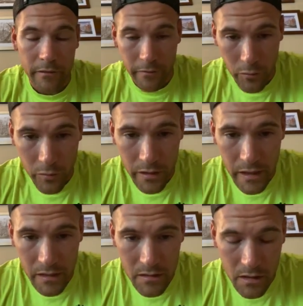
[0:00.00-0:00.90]
few more
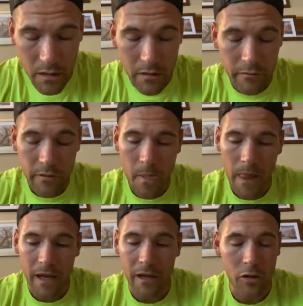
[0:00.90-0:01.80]
days of
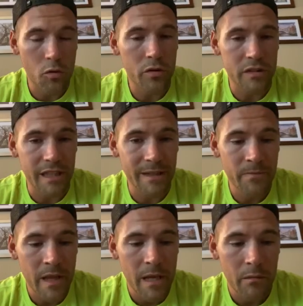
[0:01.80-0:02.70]
quarantine.
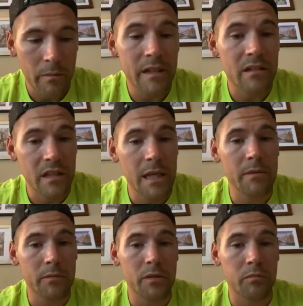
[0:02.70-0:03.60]
Basically
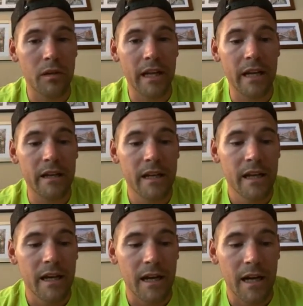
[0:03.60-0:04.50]
coming up with a plan,
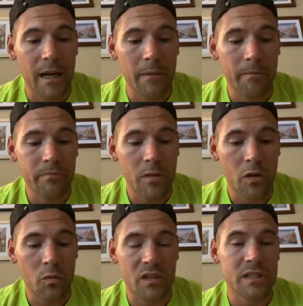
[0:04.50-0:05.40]

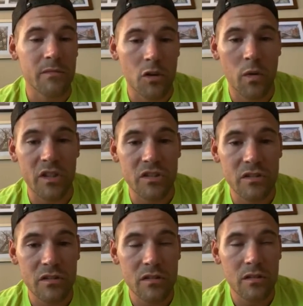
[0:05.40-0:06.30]
and what are some of the
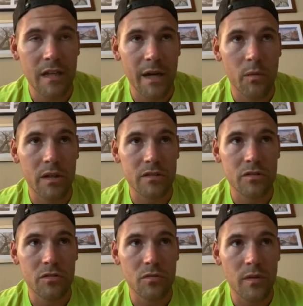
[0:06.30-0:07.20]
questions I want
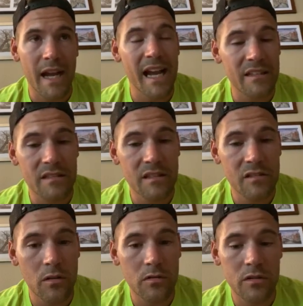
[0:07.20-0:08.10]
to ask these
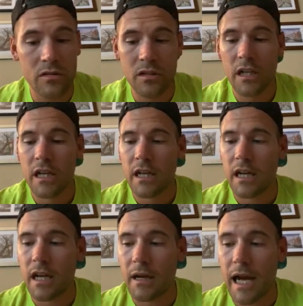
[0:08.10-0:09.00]
owners,
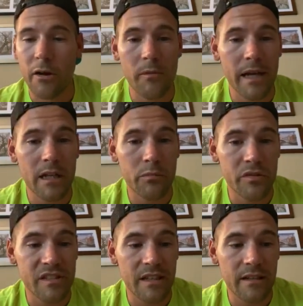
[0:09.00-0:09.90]
how am I gonna
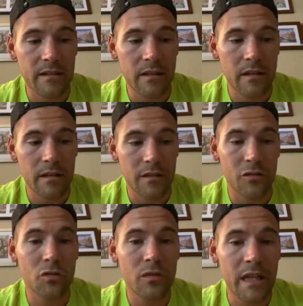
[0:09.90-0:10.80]
present it
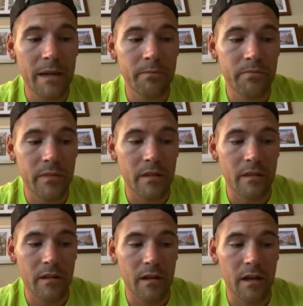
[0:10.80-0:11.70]
to them
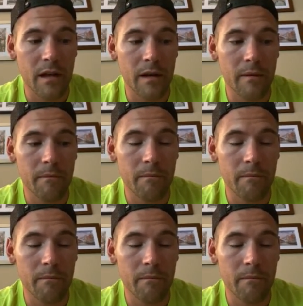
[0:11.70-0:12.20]
to,